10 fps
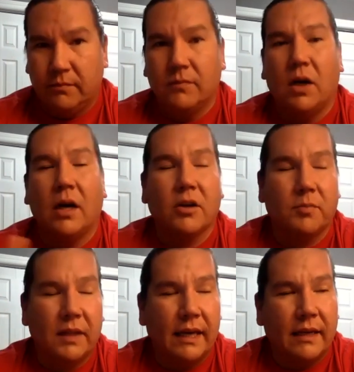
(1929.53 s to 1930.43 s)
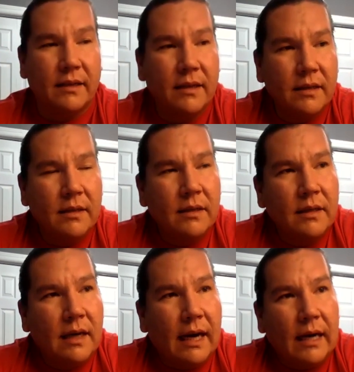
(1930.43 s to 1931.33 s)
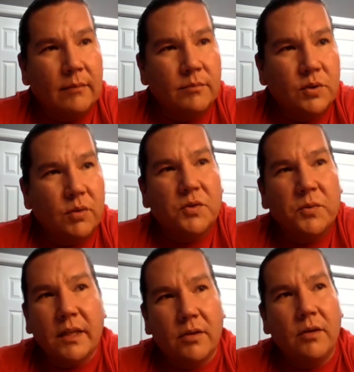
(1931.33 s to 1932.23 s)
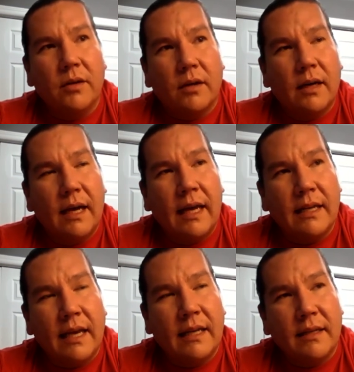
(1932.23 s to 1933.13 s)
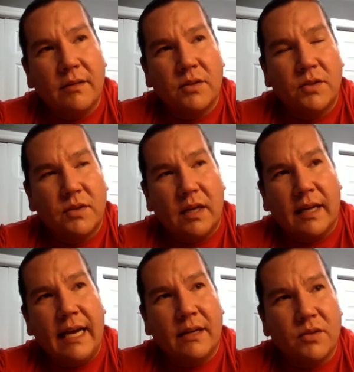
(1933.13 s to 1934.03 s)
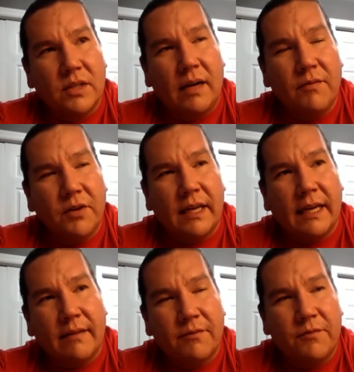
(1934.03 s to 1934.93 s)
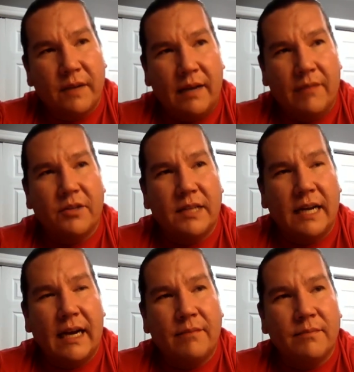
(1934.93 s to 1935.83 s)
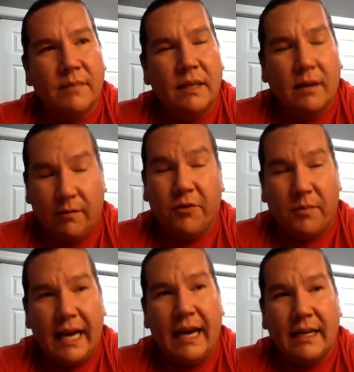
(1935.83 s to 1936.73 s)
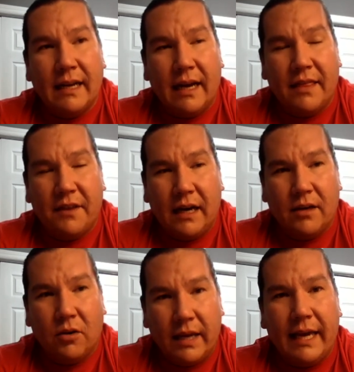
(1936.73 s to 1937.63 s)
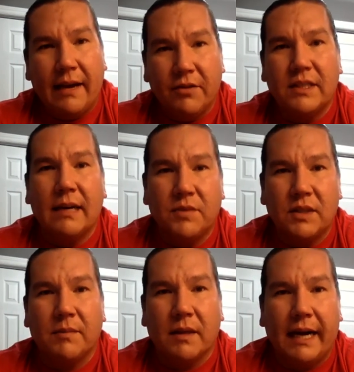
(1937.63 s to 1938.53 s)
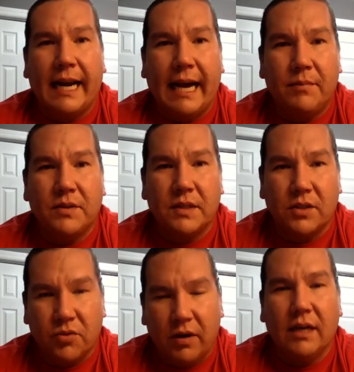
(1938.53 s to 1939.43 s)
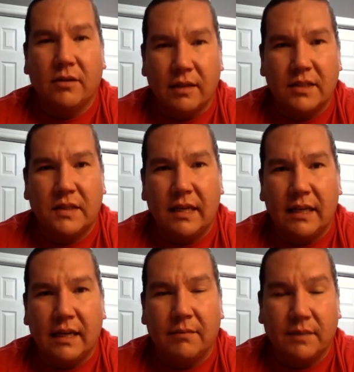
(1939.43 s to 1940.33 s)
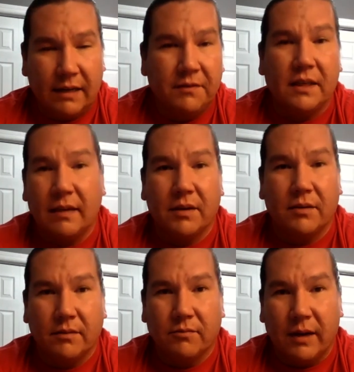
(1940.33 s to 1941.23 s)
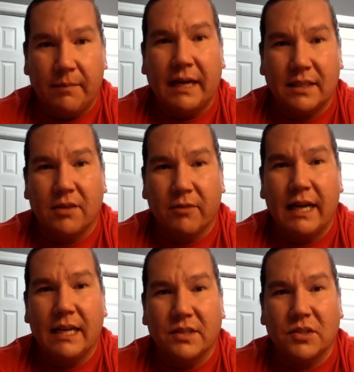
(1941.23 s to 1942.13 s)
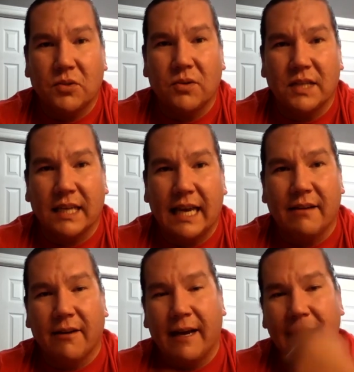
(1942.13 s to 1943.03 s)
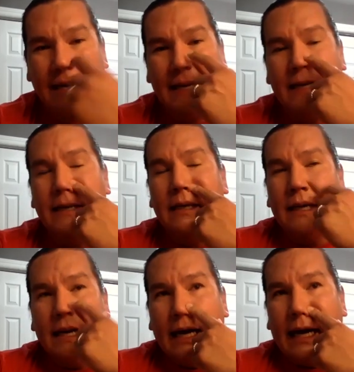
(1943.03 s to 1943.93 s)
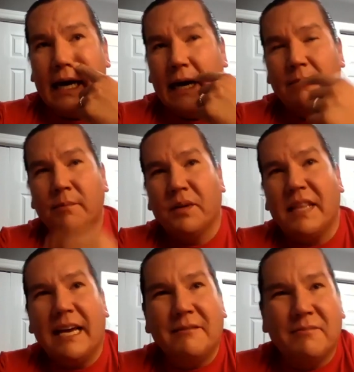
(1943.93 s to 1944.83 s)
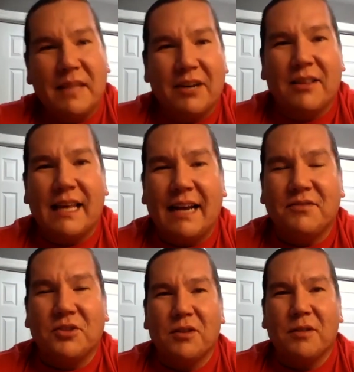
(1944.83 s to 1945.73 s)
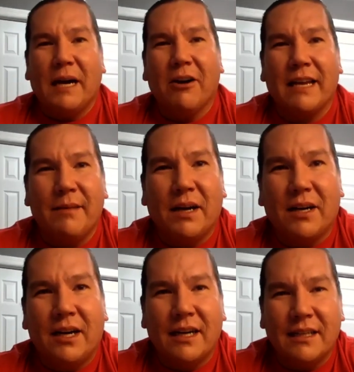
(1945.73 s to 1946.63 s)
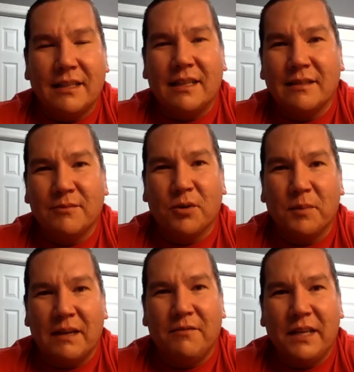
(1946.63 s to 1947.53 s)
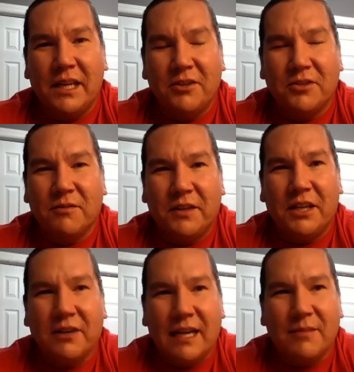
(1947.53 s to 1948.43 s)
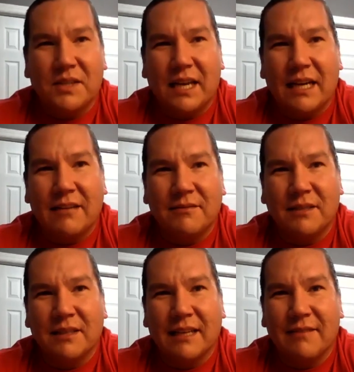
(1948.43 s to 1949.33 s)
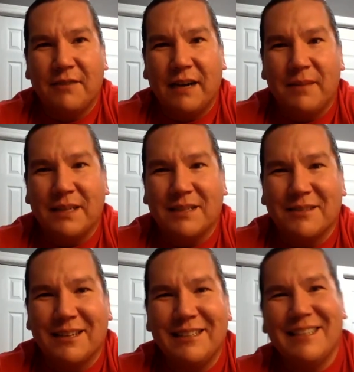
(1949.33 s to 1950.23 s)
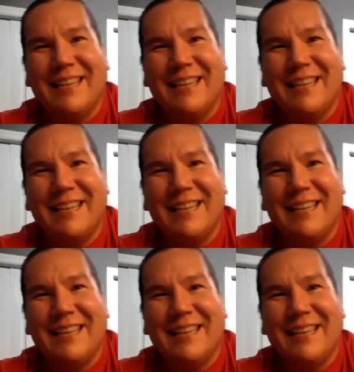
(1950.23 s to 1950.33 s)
longer plan. Um, so it was really cool. And, and it was, again, it was comforting. And every time uh, from then, I thought, okay, every time something bad happens in Toronto, in the city, I'm definitely coming right back to the res as soon as I can, right? Um, but then later that afternoon, the power came back on, and then we are playing video video games again in like five minutes, right?